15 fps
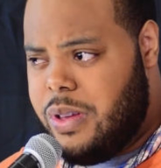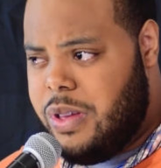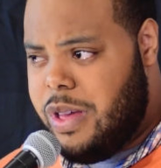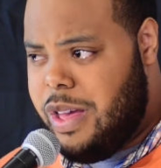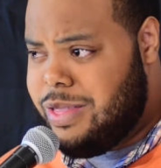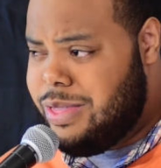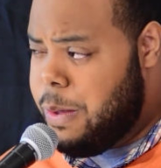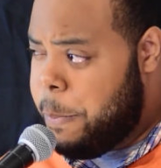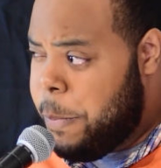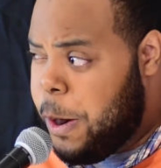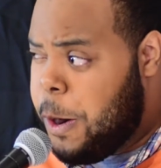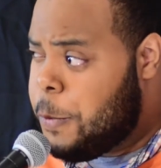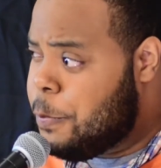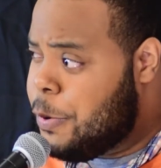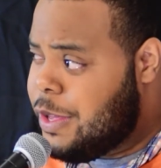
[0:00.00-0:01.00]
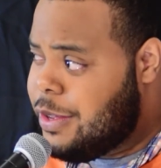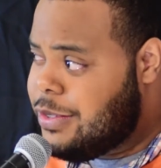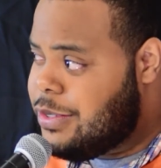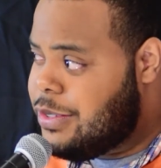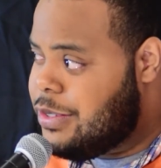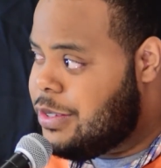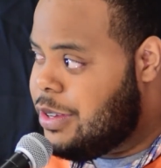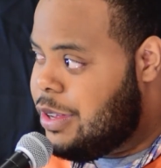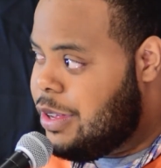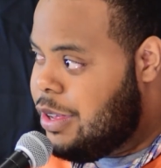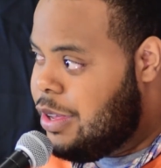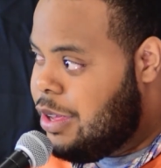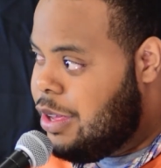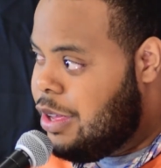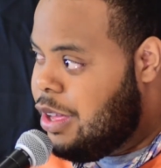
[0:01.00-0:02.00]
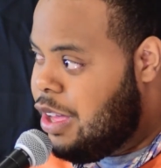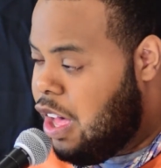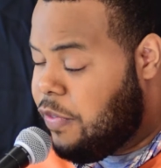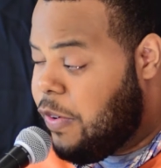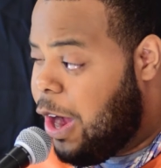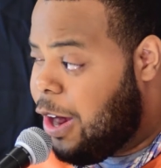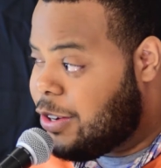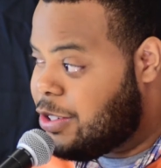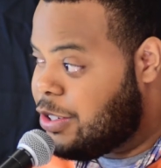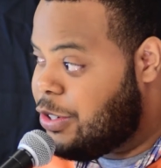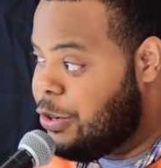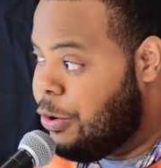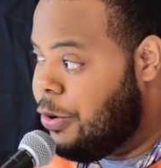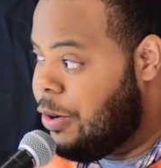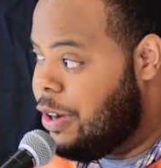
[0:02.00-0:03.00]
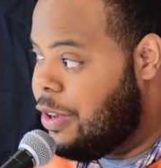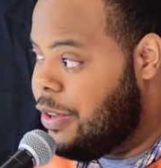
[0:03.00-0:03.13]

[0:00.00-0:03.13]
and the purpose of our story.